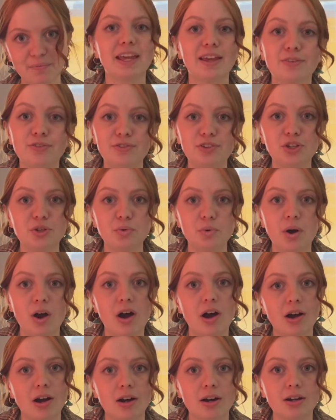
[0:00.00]
If you
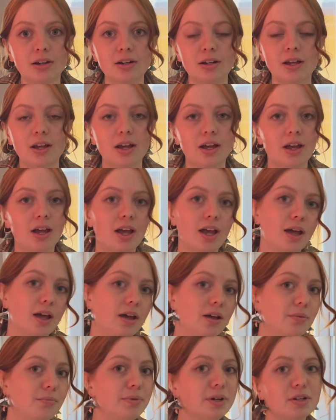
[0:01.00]
are
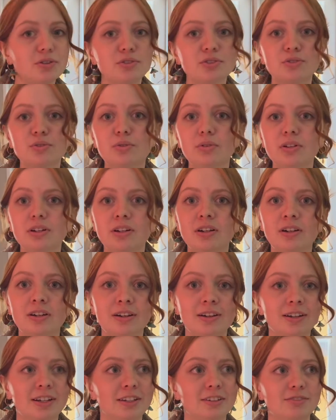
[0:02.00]
a middle
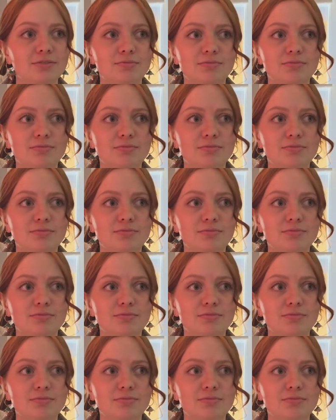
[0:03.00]
schooler, a